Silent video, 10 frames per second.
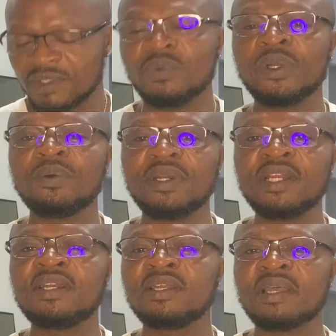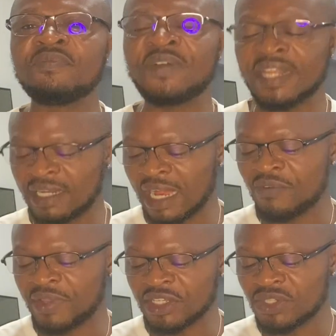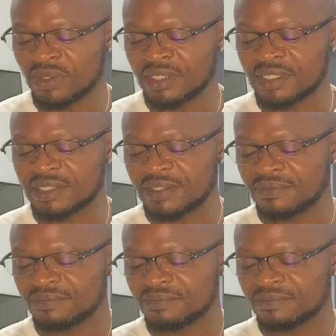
We will need a further clarification on this.